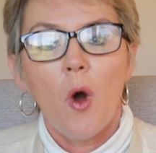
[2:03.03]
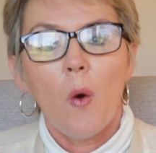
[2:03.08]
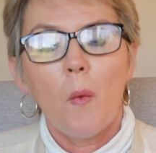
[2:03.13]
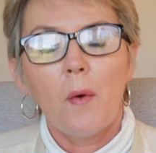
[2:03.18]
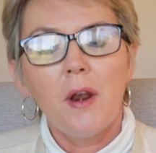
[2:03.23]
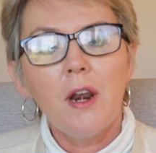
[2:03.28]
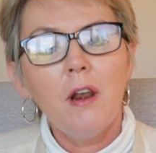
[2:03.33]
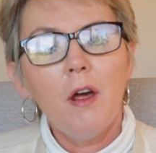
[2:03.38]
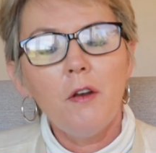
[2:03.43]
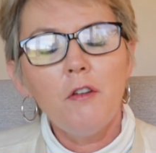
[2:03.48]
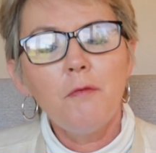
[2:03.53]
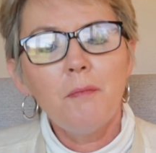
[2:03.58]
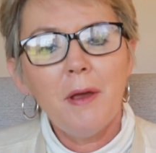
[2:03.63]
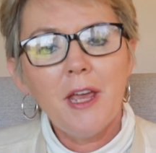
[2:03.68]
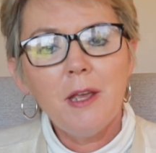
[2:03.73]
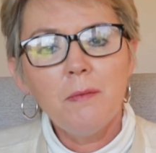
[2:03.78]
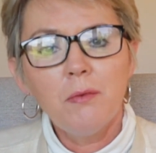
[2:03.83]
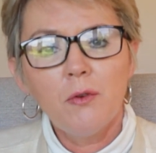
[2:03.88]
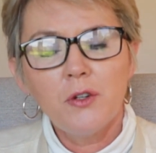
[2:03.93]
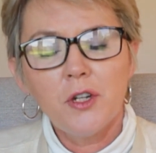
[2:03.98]
What a lot of
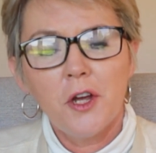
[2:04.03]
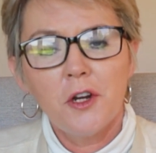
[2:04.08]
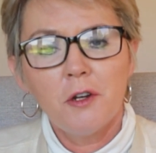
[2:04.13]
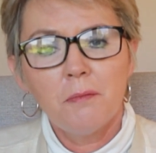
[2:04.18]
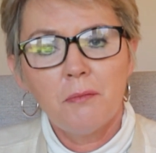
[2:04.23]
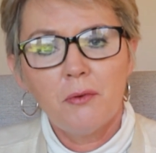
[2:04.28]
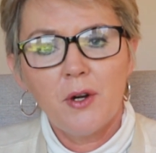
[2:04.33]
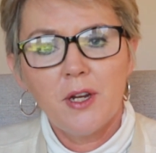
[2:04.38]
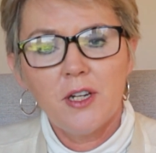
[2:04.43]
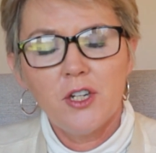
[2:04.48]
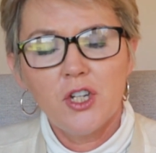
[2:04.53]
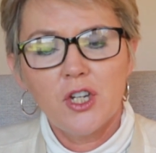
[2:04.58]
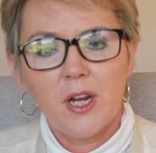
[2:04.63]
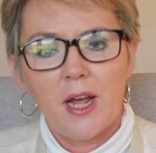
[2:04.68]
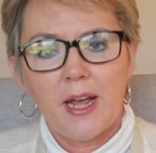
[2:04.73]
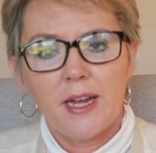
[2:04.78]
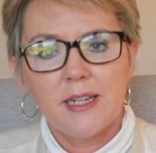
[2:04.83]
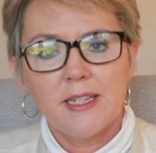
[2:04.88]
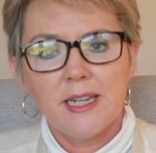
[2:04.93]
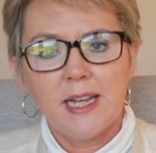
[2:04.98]
people don't
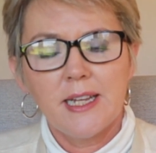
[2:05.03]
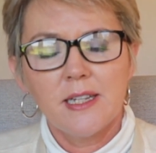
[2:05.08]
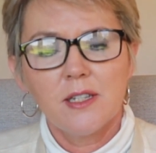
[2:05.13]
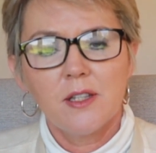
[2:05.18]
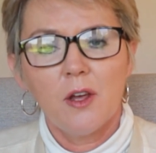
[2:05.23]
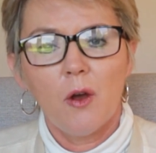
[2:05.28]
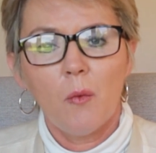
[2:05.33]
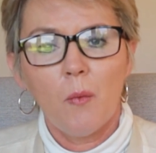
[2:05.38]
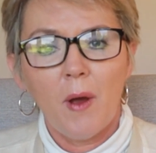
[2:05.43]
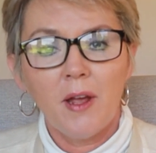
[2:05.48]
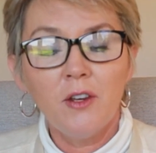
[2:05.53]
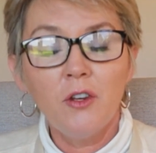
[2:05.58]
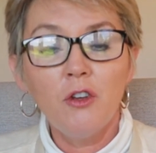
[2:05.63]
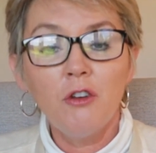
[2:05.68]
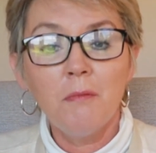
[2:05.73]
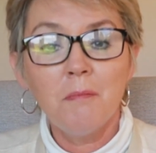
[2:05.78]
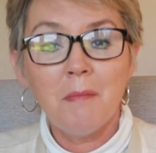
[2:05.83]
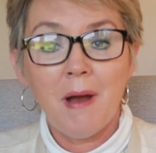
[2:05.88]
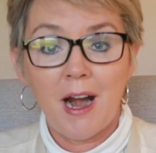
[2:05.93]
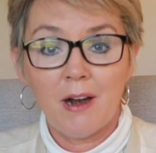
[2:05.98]
appreciate is that when
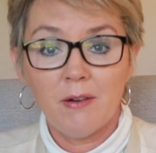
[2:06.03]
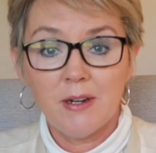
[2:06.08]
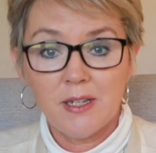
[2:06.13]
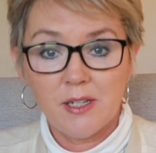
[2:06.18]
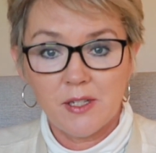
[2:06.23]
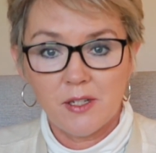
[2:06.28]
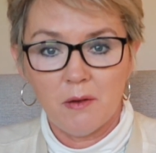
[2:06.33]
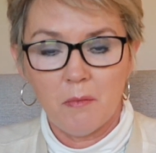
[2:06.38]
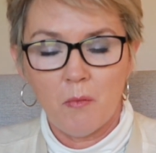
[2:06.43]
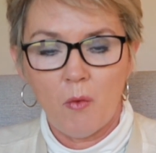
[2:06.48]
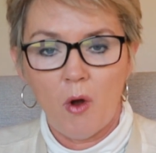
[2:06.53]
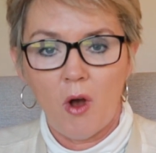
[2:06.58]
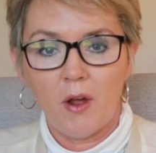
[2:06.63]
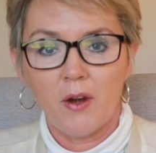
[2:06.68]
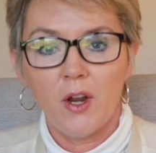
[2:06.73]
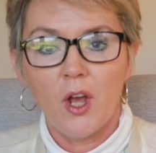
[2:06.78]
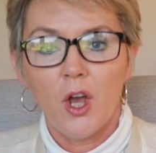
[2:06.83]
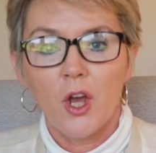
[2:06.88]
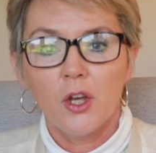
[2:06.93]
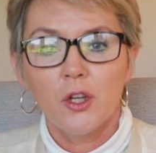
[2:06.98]
you marry
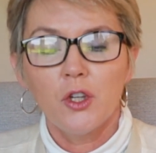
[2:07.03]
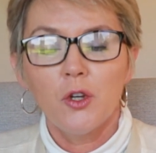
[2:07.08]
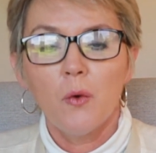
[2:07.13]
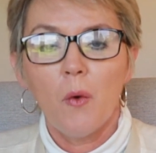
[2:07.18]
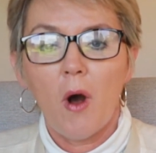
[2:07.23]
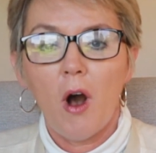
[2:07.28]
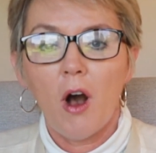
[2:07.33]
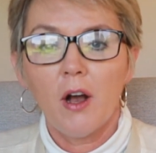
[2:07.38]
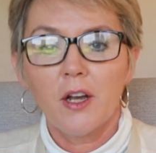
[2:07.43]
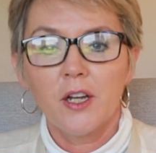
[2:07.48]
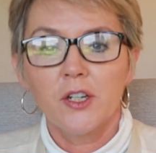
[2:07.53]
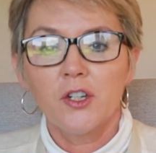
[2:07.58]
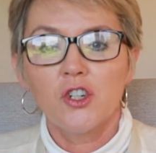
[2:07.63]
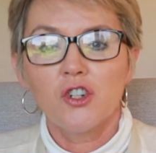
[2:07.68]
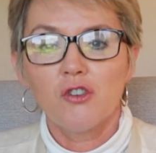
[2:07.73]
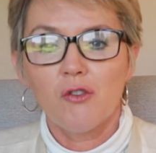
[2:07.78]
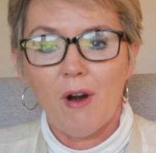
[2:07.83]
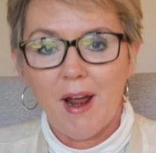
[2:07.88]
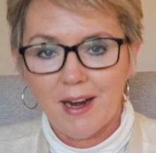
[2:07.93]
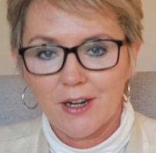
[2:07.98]
someone, you are
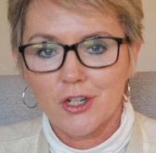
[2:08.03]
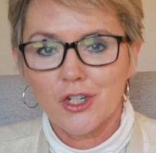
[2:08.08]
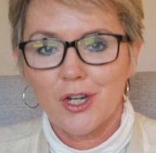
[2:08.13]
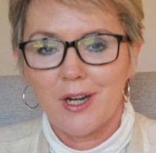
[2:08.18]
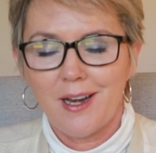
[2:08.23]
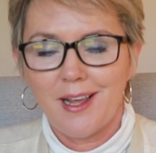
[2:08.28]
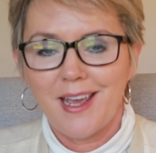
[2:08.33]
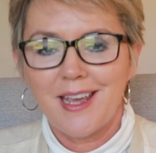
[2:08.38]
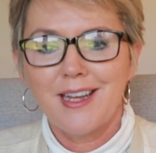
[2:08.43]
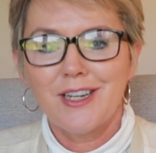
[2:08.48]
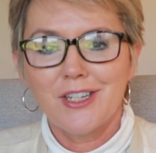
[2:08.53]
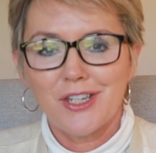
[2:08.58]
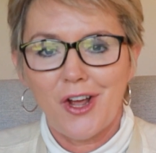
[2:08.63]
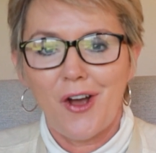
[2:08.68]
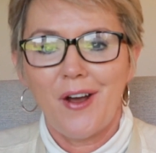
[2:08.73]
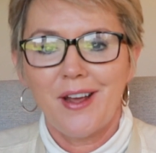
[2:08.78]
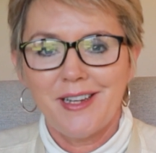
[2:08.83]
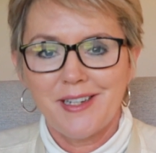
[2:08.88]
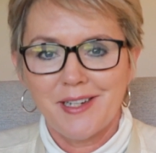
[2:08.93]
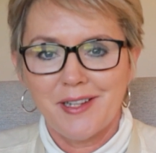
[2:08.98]
contractually
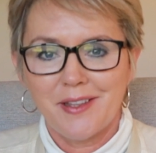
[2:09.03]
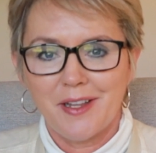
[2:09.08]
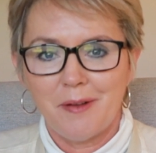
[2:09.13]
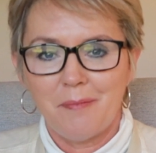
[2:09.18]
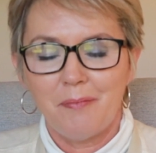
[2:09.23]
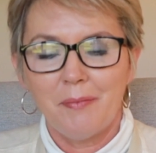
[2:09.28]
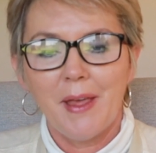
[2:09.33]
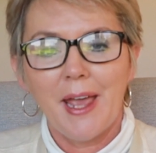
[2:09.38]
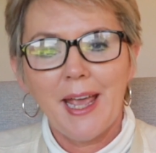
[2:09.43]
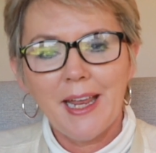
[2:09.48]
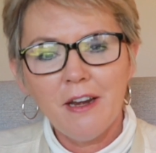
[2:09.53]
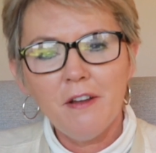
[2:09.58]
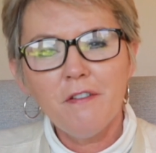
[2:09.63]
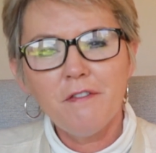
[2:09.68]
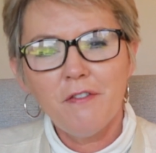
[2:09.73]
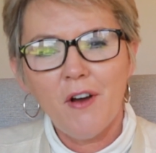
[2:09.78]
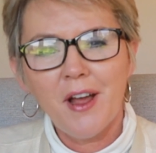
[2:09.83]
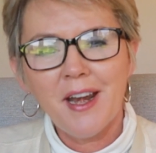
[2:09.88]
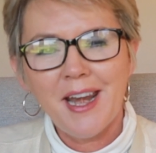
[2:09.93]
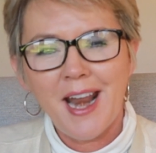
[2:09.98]
tied to them in a
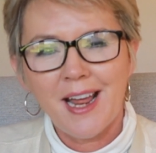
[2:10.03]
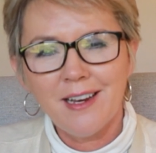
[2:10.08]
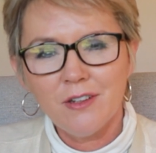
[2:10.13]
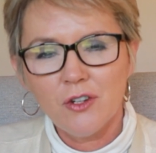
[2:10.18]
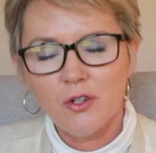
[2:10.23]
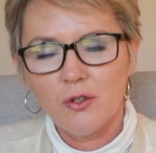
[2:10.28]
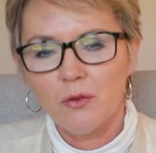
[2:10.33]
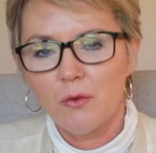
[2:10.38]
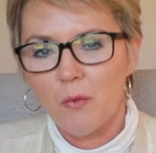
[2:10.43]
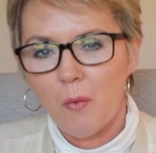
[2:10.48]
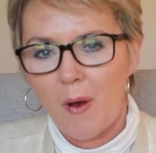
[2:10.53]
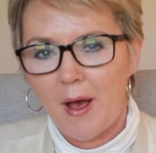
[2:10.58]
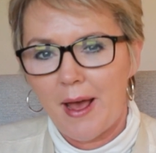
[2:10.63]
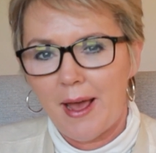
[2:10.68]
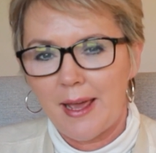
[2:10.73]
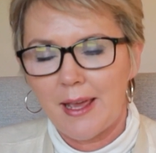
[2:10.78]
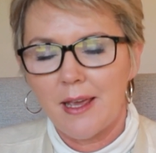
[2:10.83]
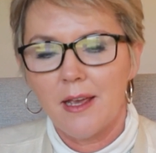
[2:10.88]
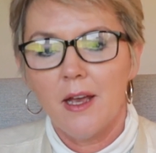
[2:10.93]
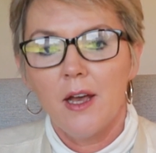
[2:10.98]
financial
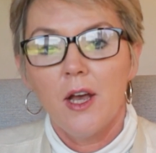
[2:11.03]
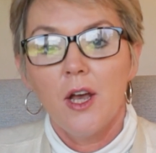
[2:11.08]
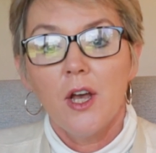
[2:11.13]
way.